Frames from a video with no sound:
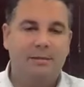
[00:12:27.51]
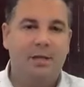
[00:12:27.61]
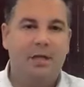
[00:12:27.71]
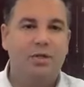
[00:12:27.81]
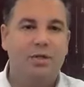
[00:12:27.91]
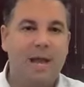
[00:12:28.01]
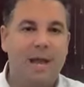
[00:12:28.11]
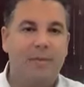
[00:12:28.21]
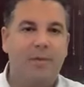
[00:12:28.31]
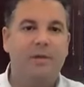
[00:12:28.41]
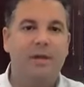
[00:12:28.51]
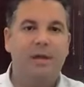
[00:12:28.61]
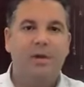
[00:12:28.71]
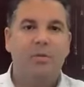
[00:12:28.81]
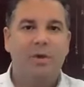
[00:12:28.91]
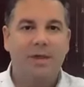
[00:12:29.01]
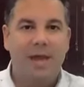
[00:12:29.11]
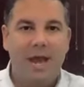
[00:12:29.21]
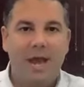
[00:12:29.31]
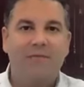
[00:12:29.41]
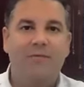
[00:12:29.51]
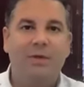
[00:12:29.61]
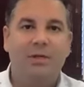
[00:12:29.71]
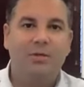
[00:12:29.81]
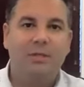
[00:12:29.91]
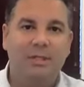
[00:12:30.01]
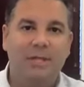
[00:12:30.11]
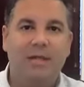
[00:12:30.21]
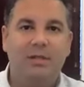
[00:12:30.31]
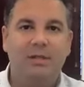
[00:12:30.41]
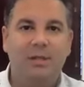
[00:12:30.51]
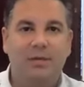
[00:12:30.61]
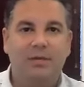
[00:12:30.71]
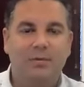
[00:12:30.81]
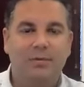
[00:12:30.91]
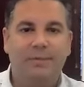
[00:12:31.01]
and it should happen with every transaction that you do.